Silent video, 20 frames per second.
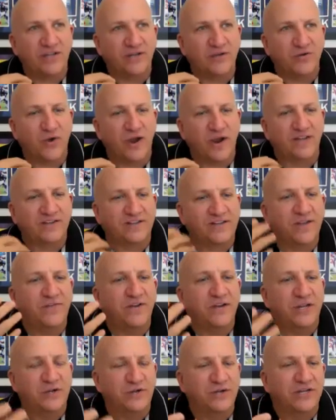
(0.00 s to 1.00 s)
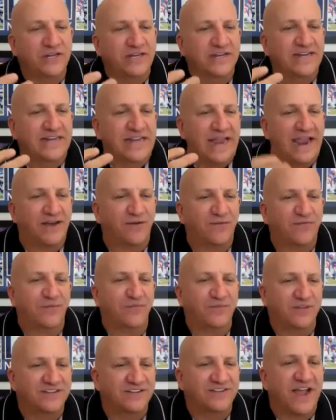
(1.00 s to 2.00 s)
creativity you can get from
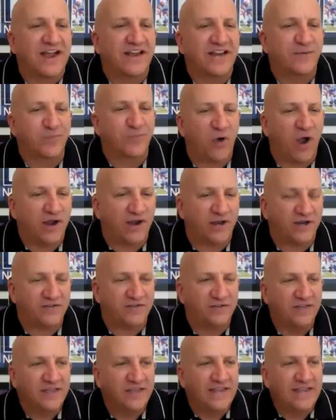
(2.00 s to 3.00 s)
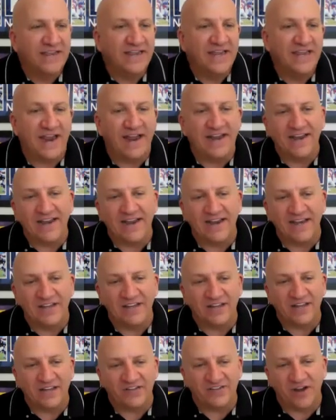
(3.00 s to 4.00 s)
designing products. And
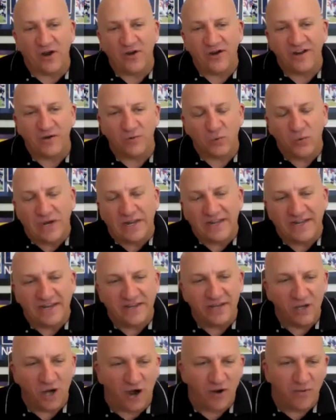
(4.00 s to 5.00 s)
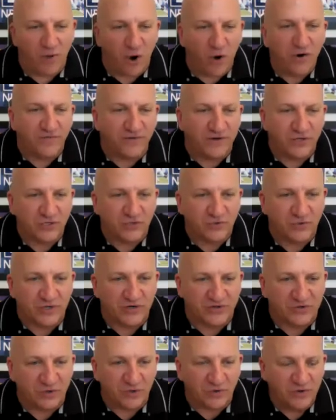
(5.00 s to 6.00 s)
it started really in the automotive industry.
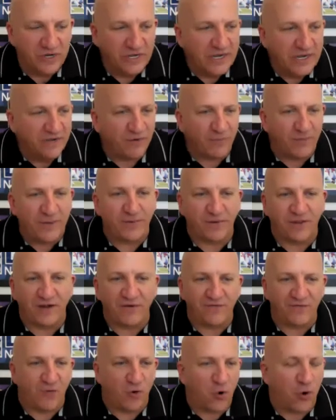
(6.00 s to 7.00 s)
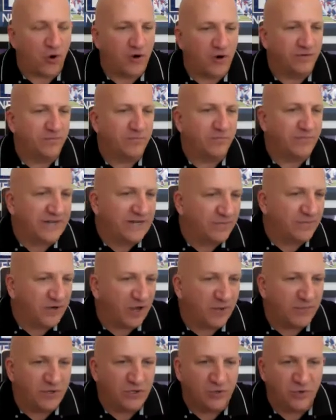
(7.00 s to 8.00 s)
So for people like Ford and
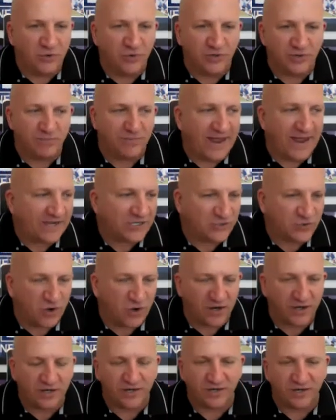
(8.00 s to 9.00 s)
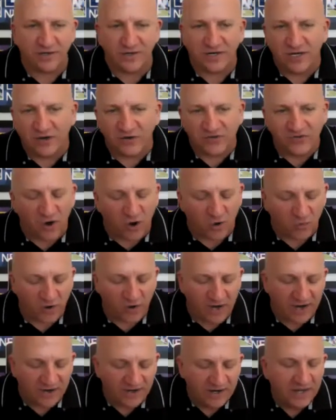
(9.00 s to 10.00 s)
BMW and Mack Truck and Ingersoll
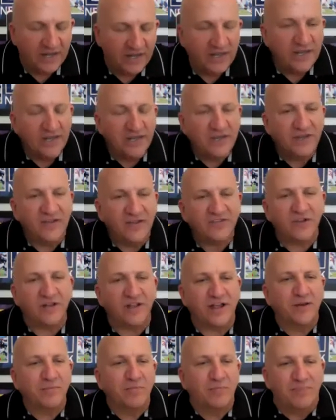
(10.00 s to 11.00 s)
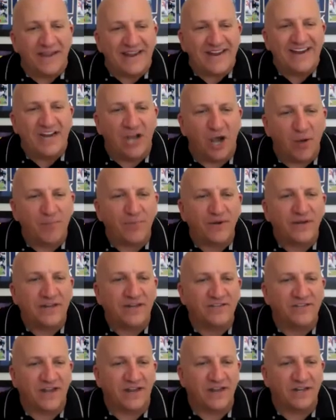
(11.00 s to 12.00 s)
Rand, these are like big
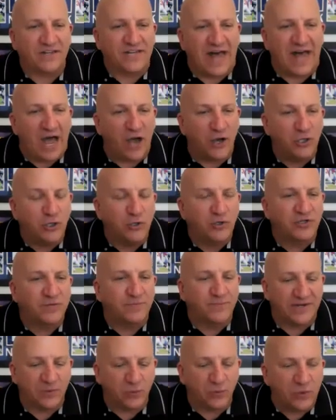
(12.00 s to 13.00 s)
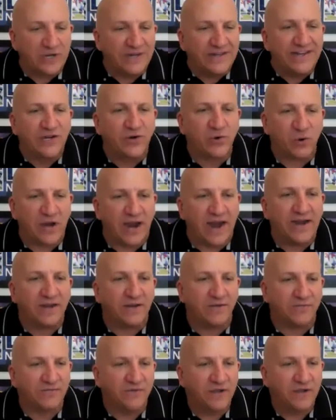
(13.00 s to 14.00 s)
companies that allow you to be really
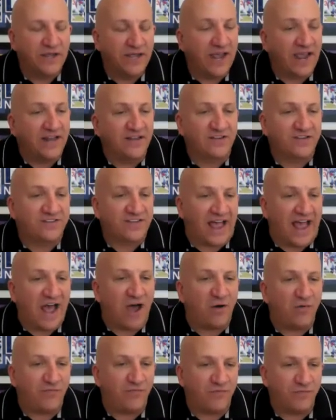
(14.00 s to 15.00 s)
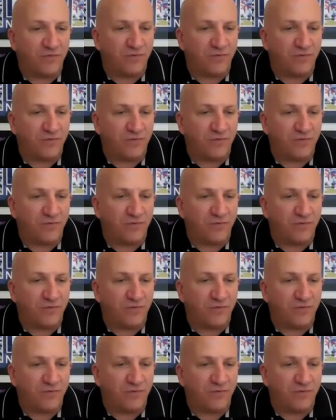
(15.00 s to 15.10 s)
creative and solve